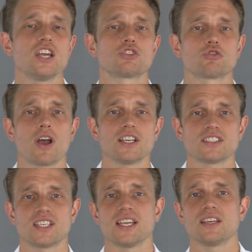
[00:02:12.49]
dry
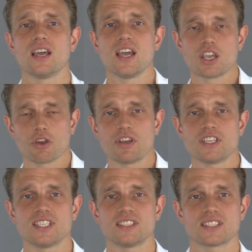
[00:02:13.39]
skin,
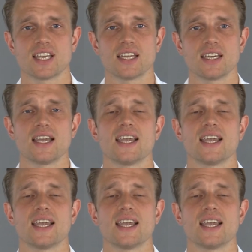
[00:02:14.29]
greasy skin,